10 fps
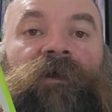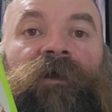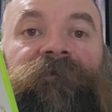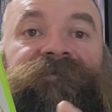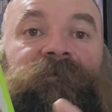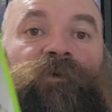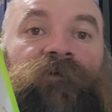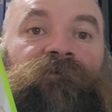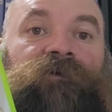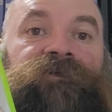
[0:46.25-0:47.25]
and the
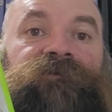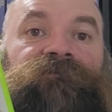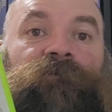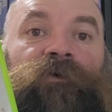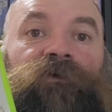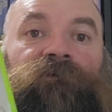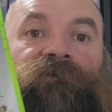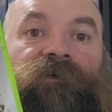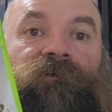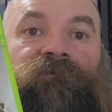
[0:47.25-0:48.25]
subsequent versions
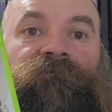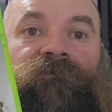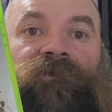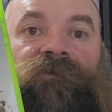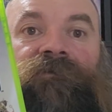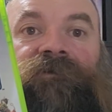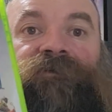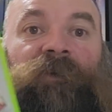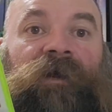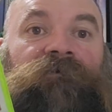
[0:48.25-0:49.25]
removed the
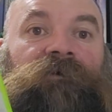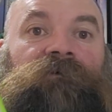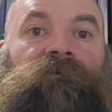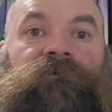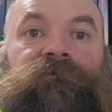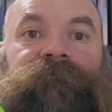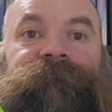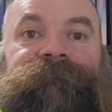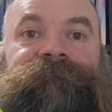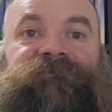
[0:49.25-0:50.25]
Spyro
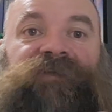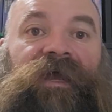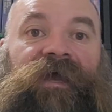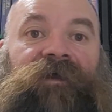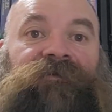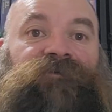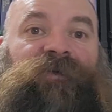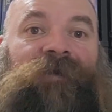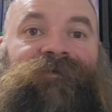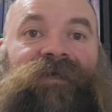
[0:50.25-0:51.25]
tag and just
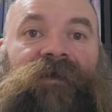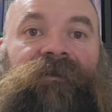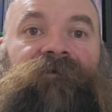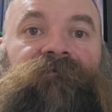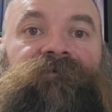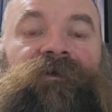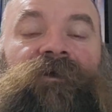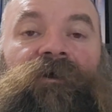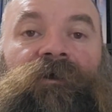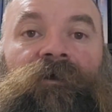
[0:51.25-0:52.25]
became Skylanders.
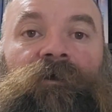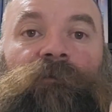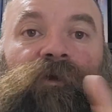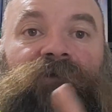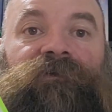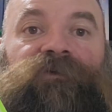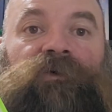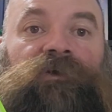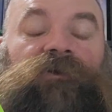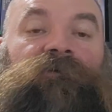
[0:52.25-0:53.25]
We have this
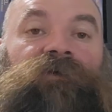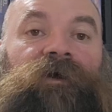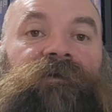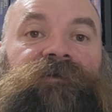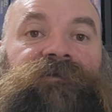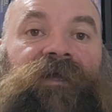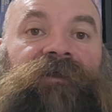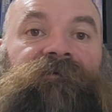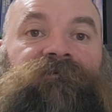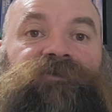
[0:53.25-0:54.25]
one. You got
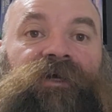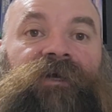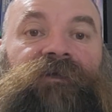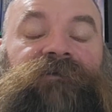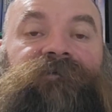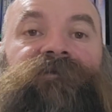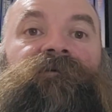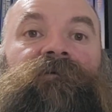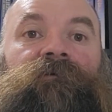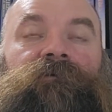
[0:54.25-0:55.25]
Skylanders Giants,
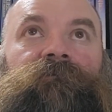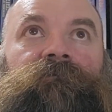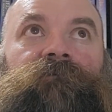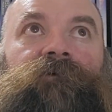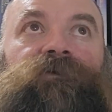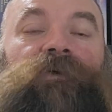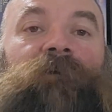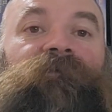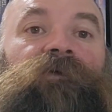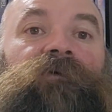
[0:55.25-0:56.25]

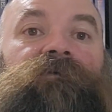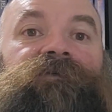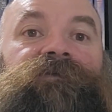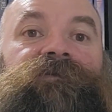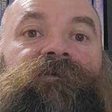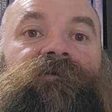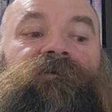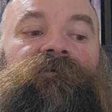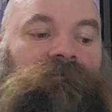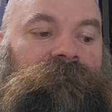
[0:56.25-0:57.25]
Swap Force,
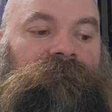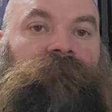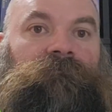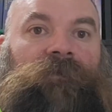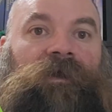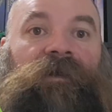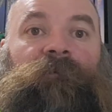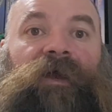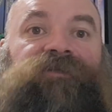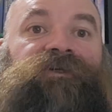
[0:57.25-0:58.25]
and
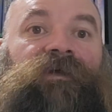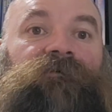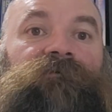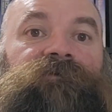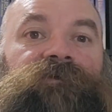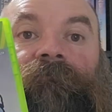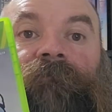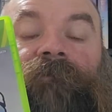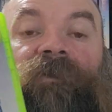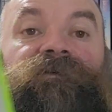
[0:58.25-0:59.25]
Imaginators.
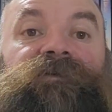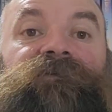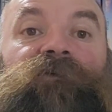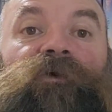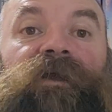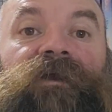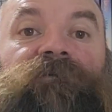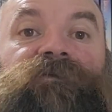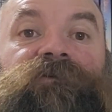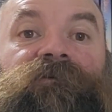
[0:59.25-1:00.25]
There's at least 4
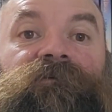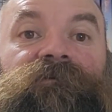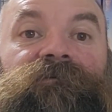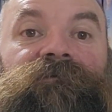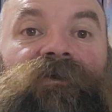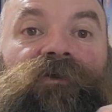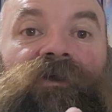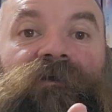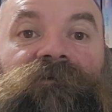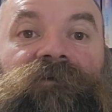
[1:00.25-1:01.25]
games that you could
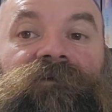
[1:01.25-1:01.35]
get